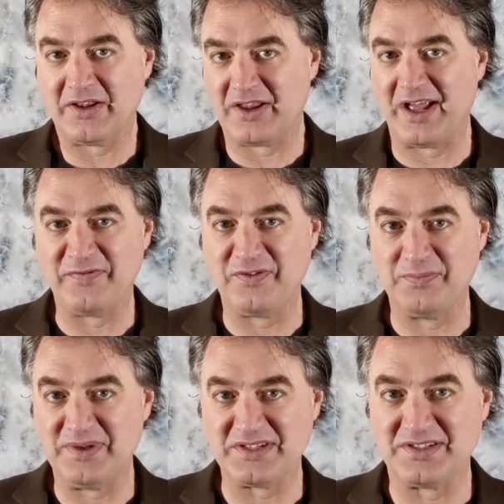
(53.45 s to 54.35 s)
life
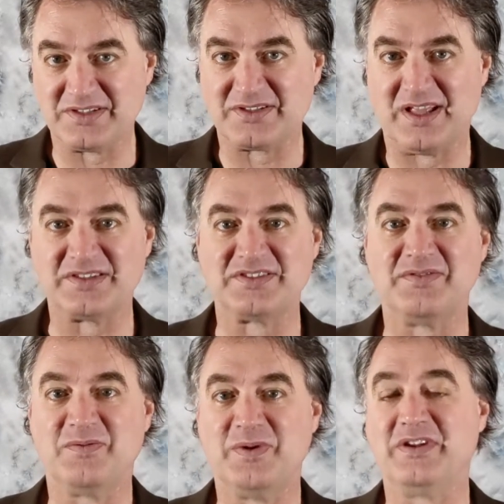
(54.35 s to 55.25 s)
and business
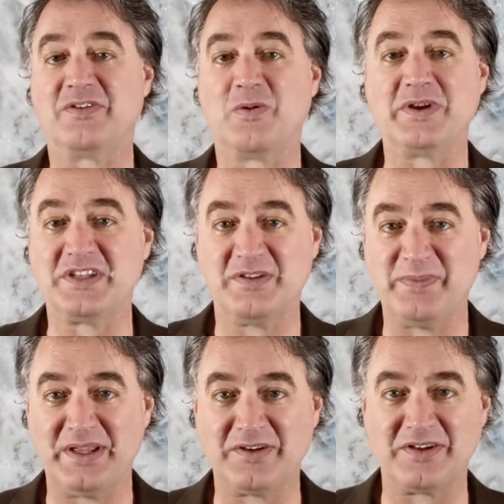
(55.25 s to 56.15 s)
lesson when you're going to
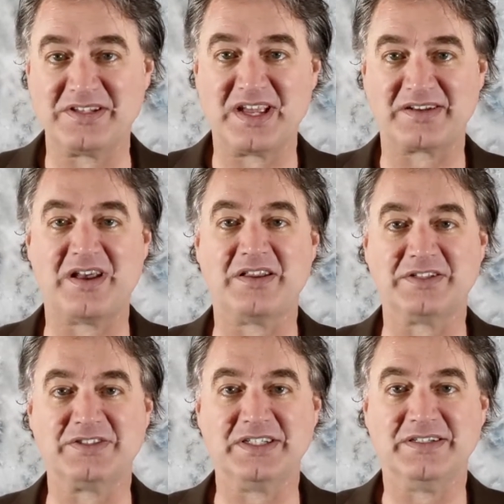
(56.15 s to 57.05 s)
depend on
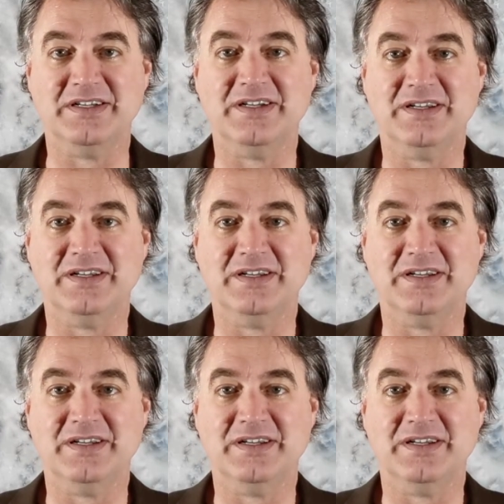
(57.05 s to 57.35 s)
technology.